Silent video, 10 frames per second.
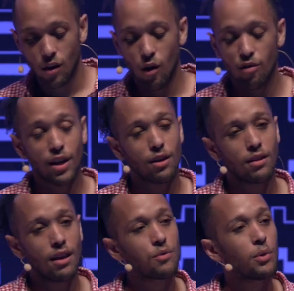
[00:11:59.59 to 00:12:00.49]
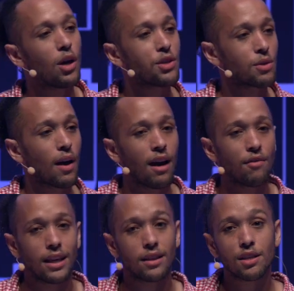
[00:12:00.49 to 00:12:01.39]
Over here on the left, we also
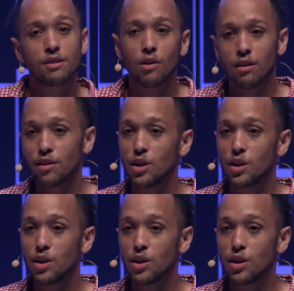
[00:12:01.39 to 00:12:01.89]
have a list of all of the